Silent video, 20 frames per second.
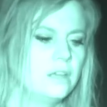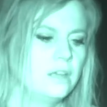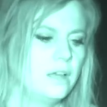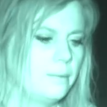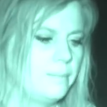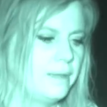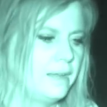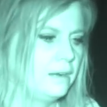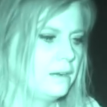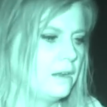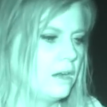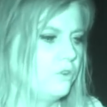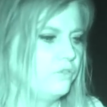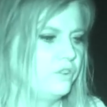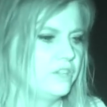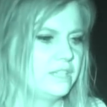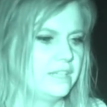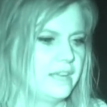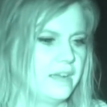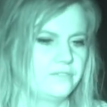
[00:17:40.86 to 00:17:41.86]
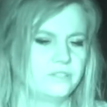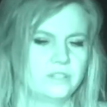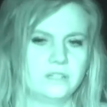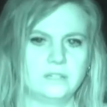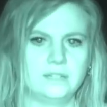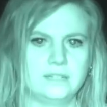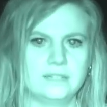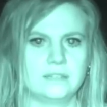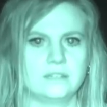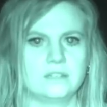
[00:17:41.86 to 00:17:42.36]
I mean, obviously I have to
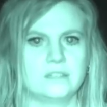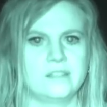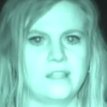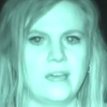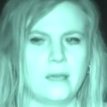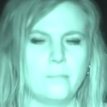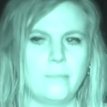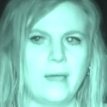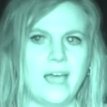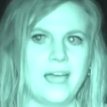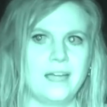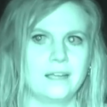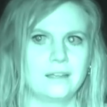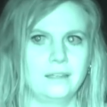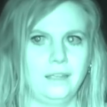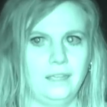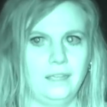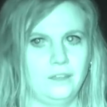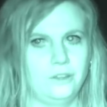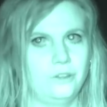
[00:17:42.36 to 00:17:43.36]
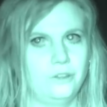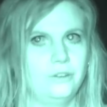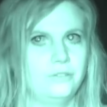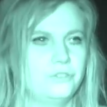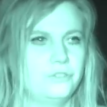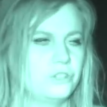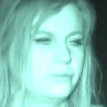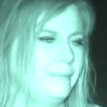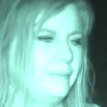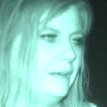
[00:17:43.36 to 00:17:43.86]
listen to that back. It could have
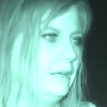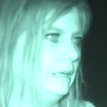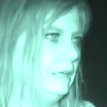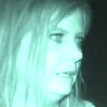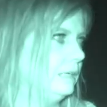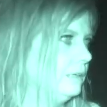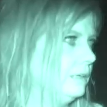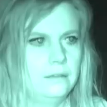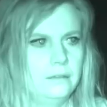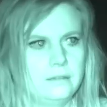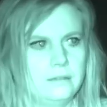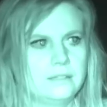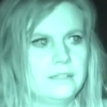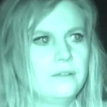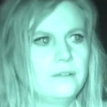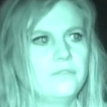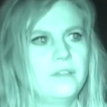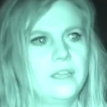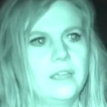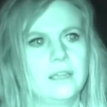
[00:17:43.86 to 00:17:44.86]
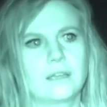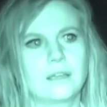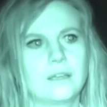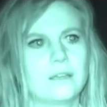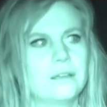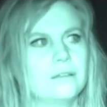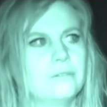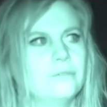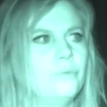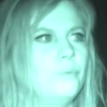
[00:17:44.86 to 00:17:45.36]
just been something
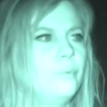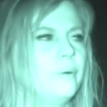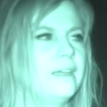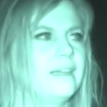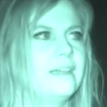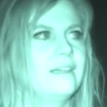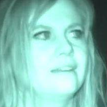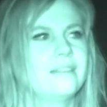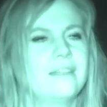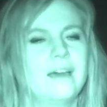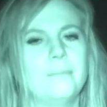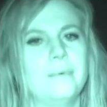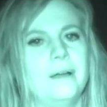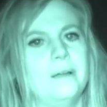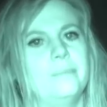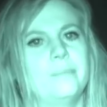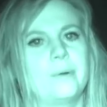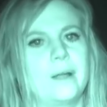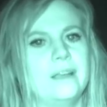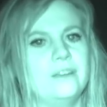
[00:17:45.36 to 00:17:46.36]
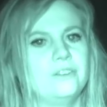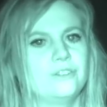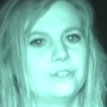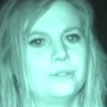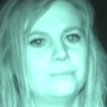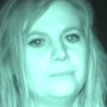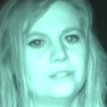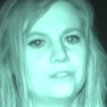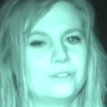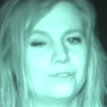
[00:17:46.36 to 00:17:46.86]
weird that my brain
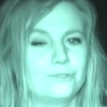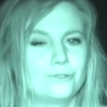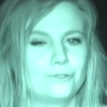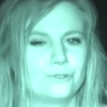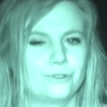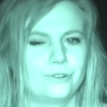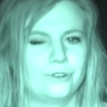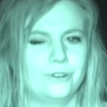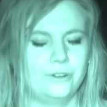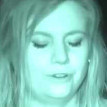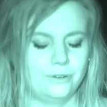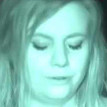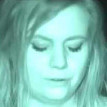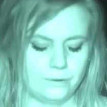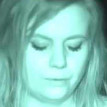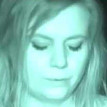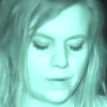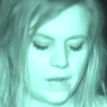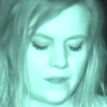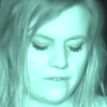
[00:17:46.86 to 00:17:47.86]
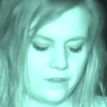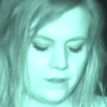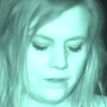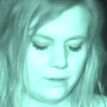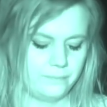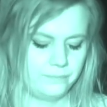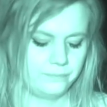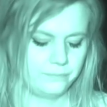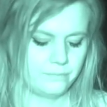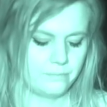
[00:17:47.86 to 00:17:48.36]
just misconstrued or
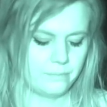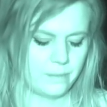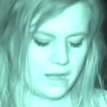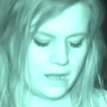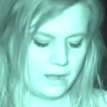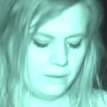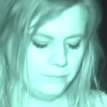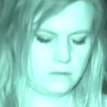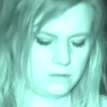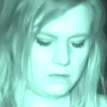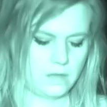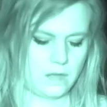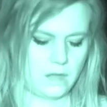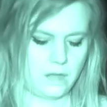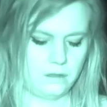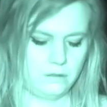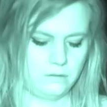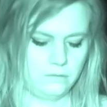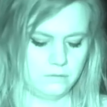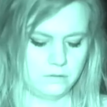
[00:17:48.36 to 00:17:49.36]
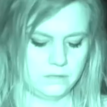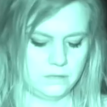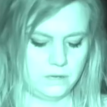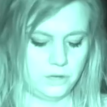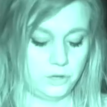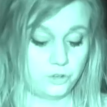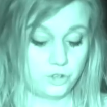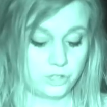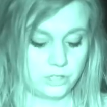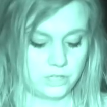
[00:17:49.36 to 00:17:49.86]
whatever. But yeah, it was an
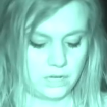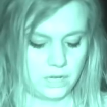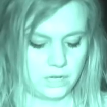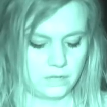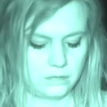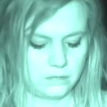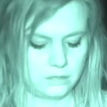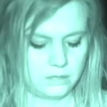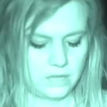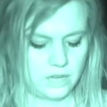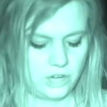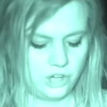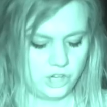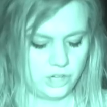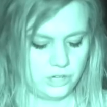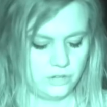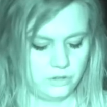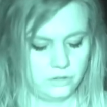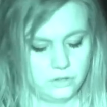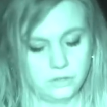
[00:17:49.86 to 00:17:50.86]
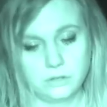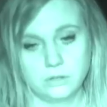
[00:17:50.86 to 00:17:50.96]
interesting session.